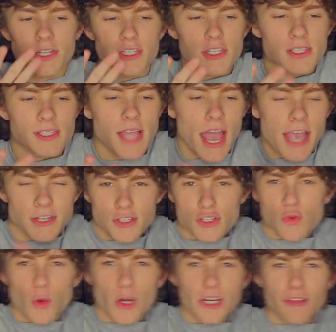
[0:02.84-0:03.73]
I
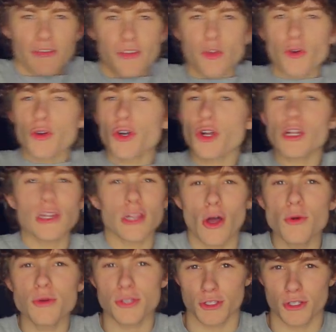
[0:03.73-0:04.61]
just want to feel
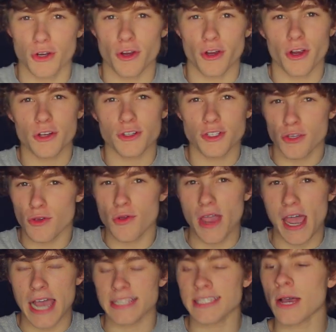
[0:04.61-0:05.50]
closer to you
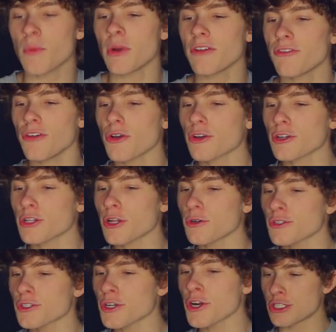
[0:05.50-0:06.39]
guys. I want to feel
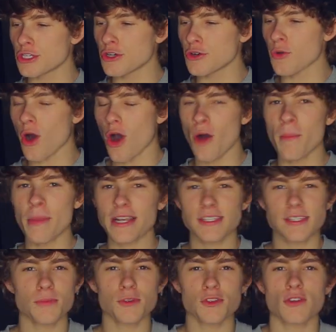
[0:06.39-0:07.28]
closer to all my
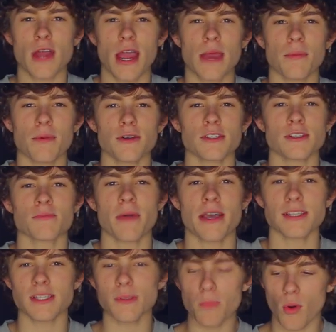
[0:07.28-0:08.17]
subscribers,
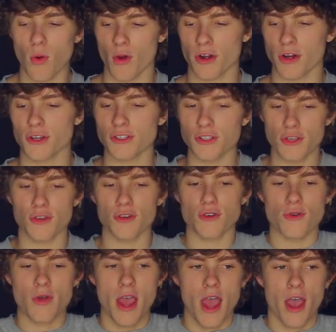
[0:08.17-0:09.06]
my supporters
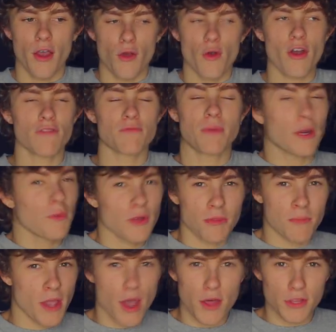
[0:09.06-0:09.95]
who have been
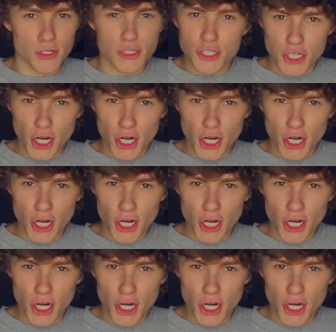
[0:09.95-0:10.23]
with me on this